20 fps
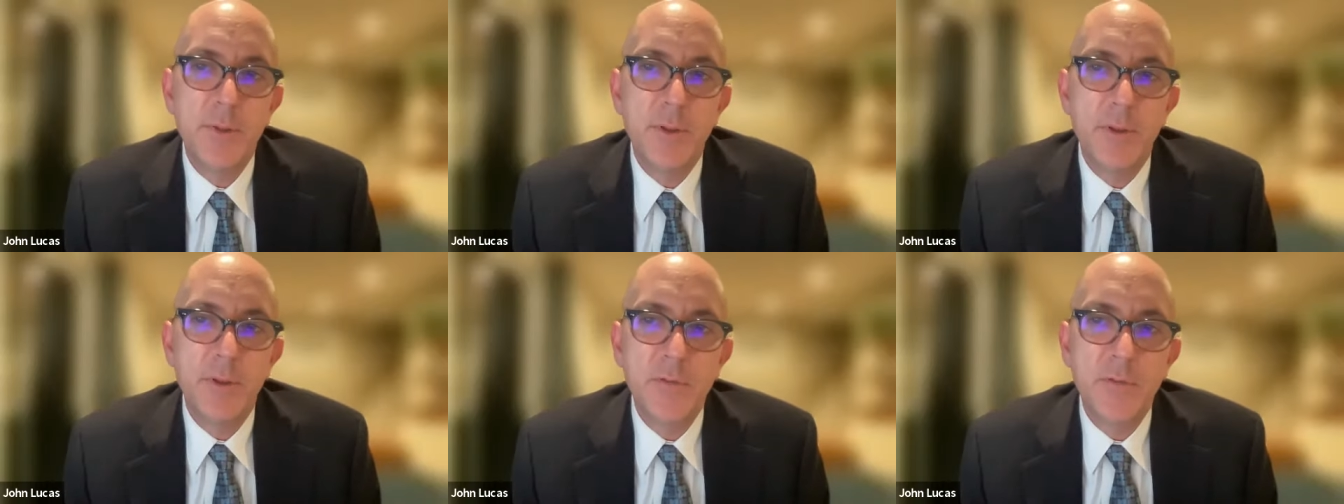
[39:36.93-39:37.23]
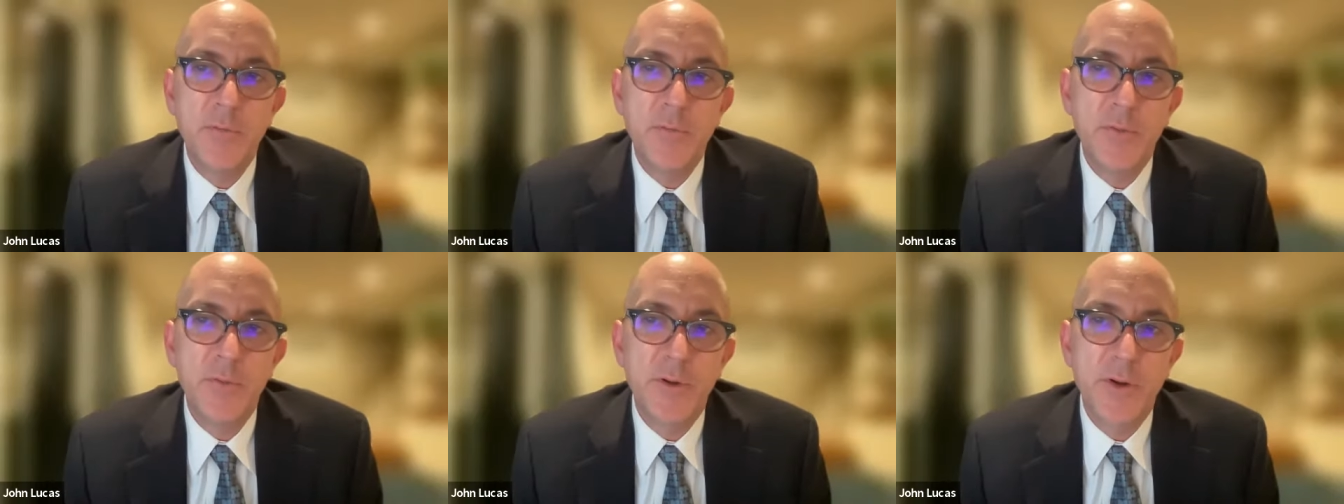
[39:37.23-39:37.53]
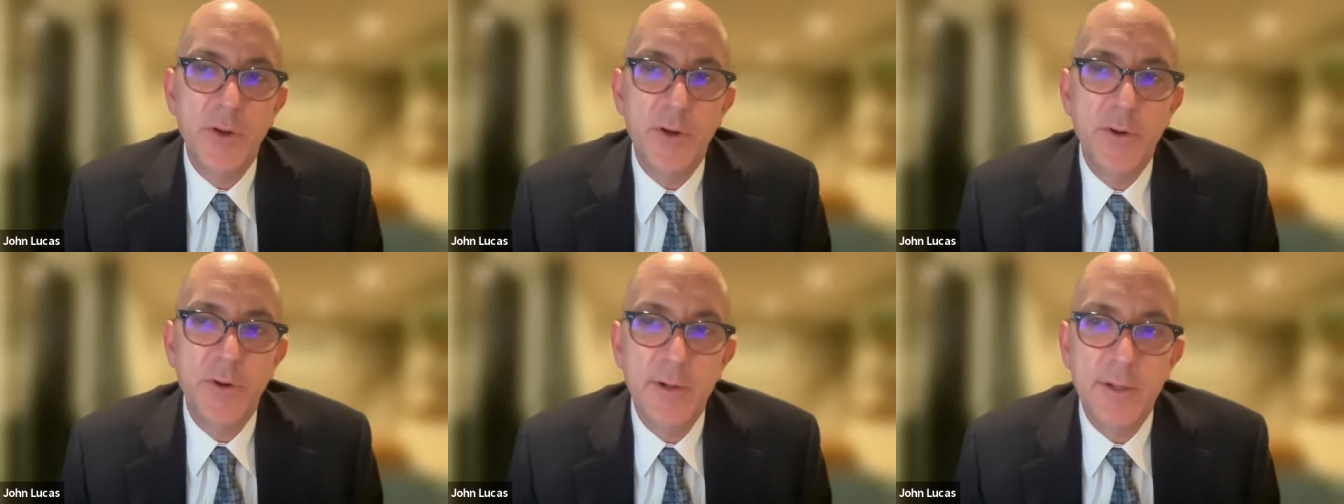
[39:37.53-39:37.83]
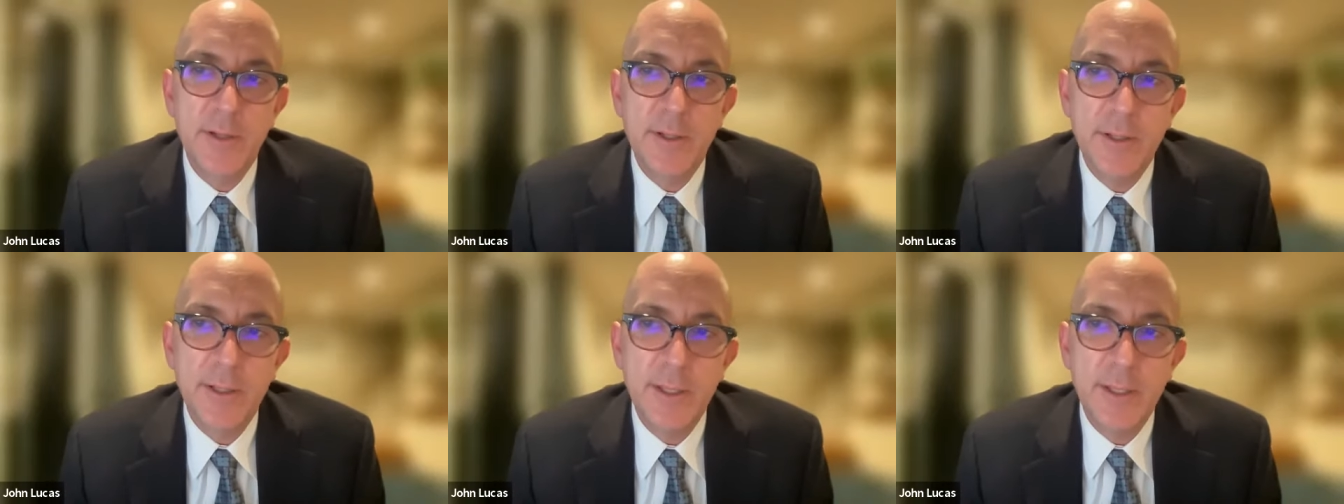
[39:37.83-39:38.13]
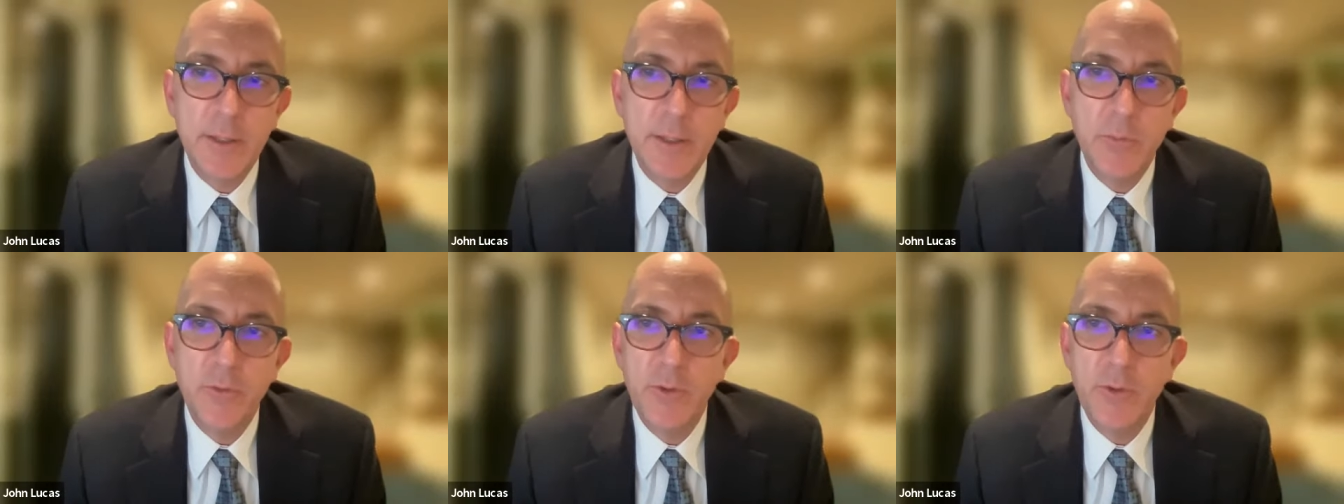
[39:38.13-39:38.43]
billion for the current
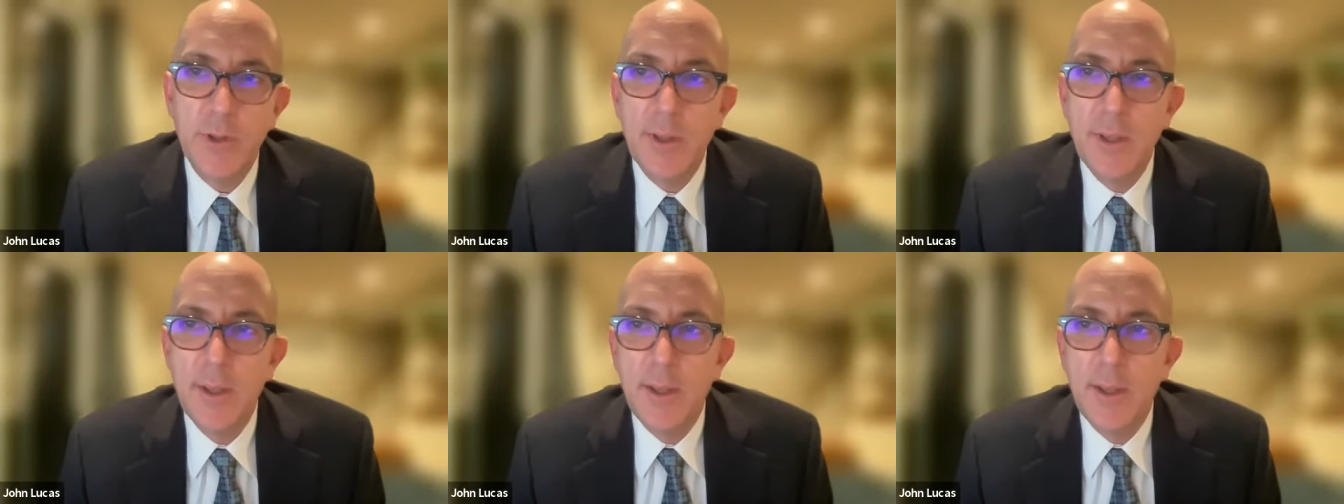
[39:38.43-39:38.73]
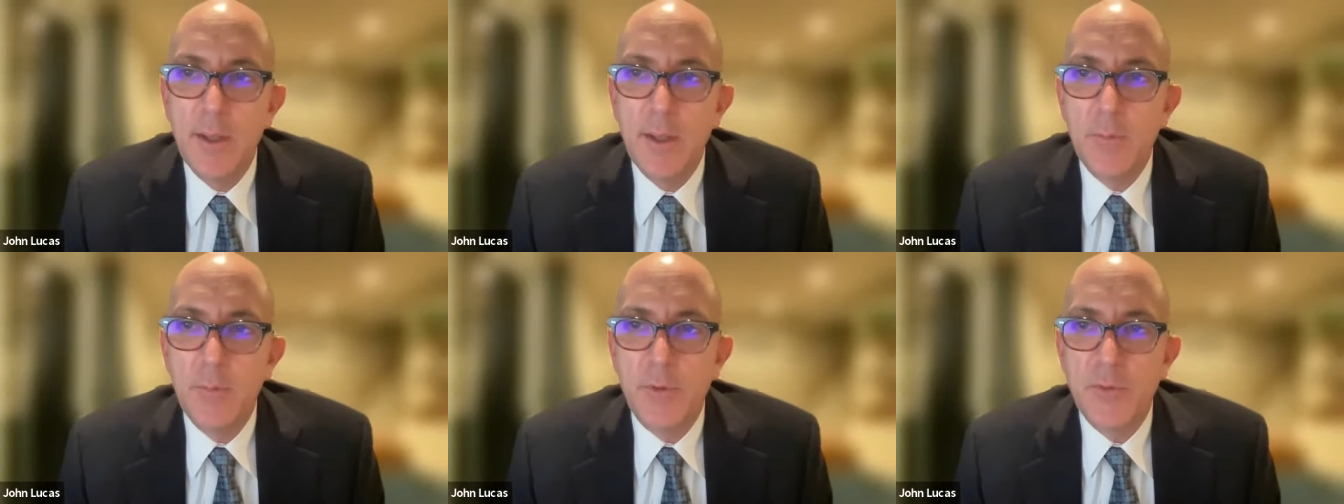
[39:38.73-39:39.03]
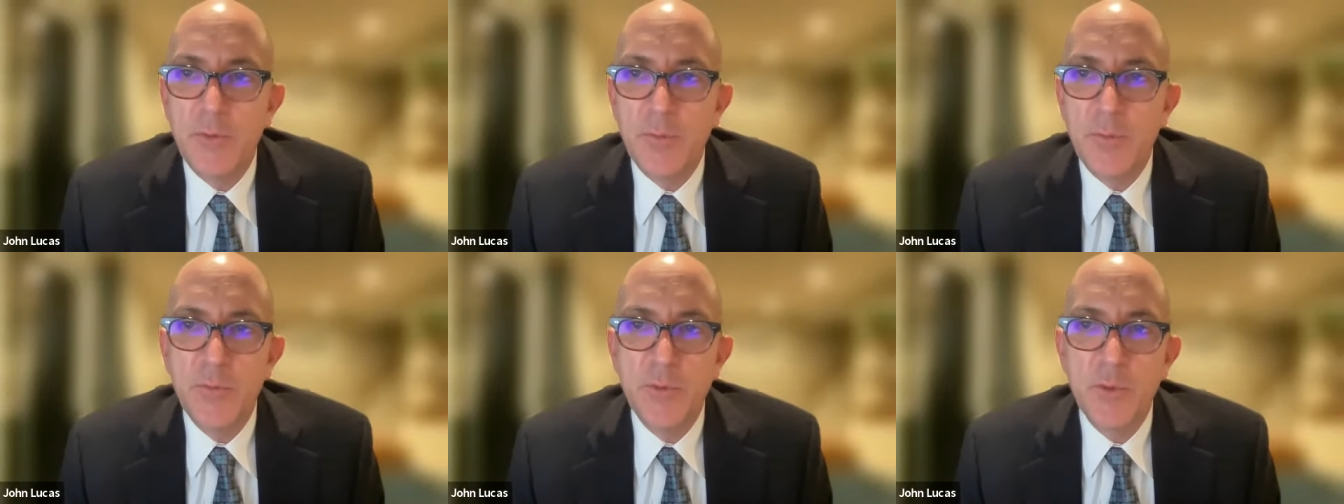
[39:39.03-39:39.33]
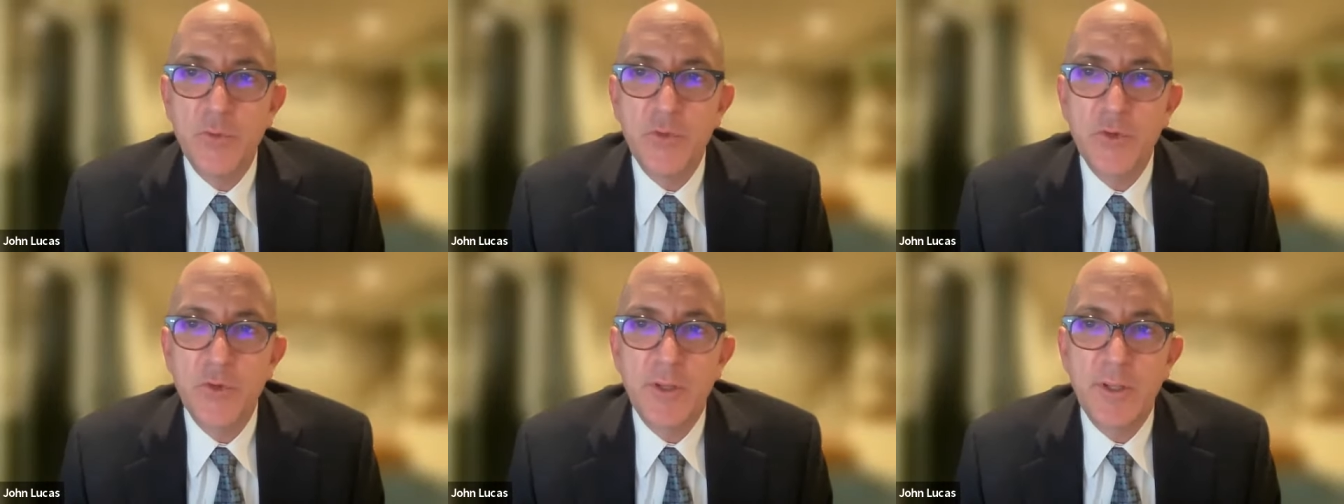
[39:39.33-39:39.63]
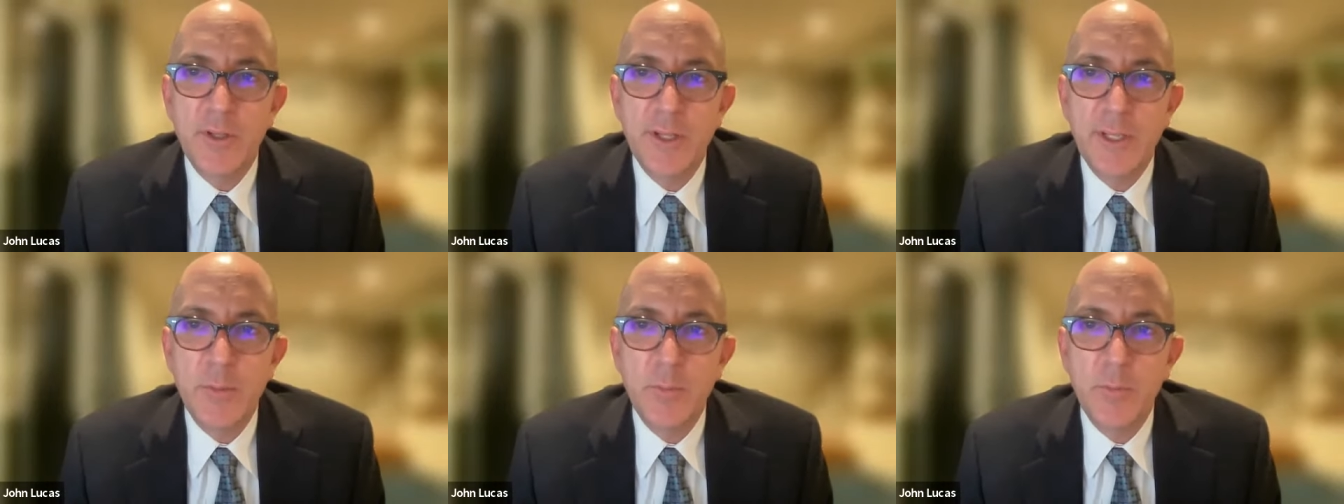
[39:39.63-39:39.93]
claims, but the future
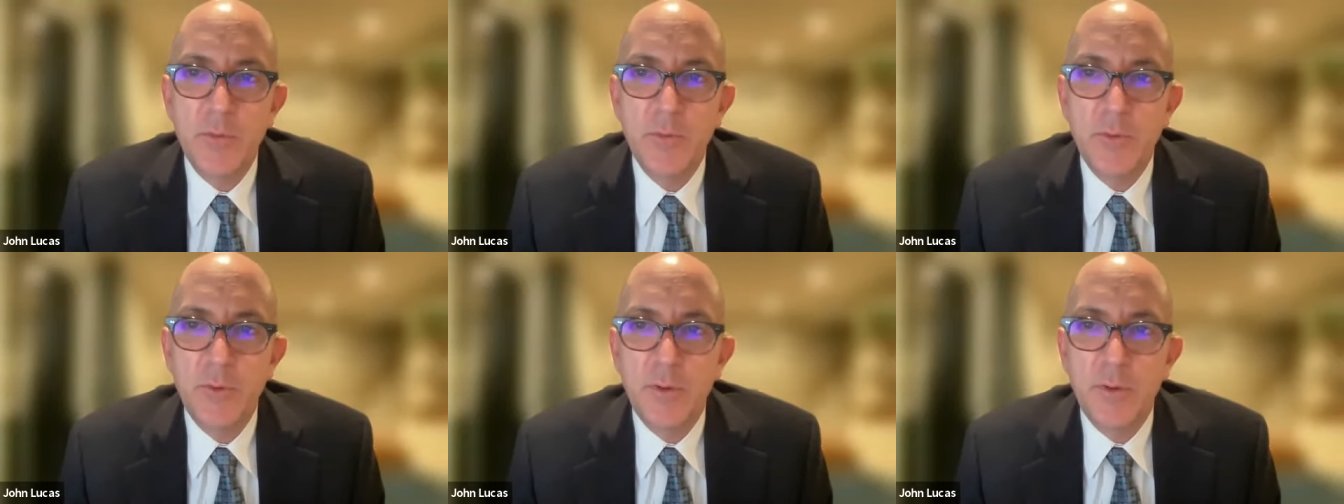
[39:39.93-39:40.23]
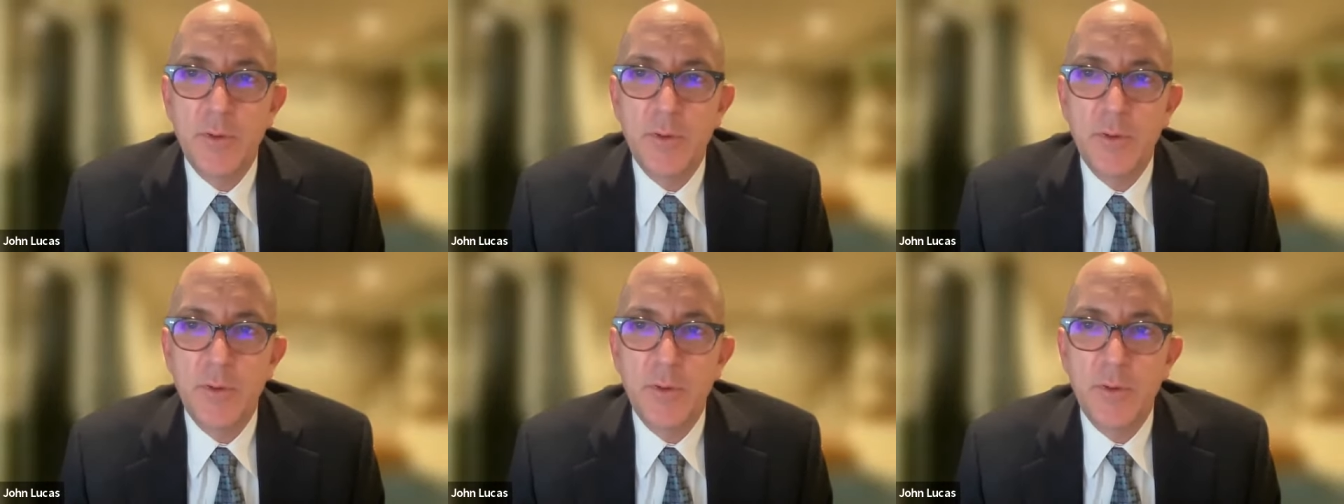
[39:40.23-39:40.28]
claims